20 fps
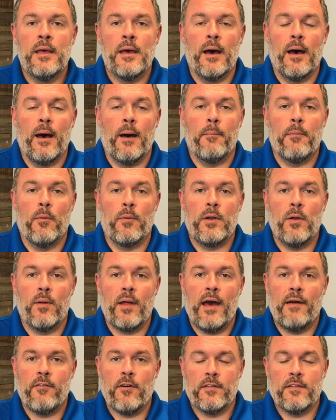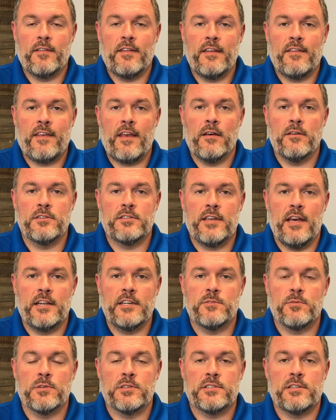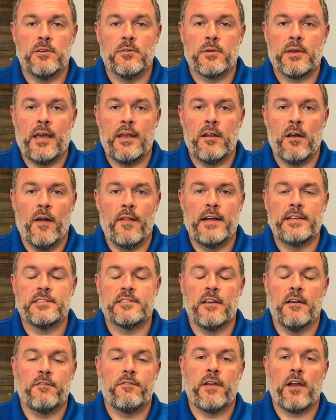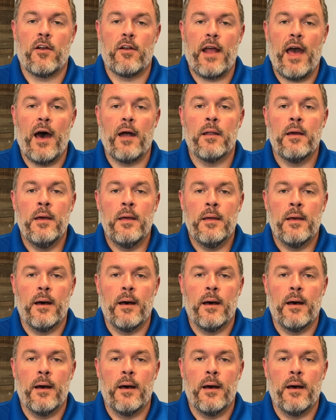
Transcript: but we don't have all the details yet as we're still getting all that stuff figured out.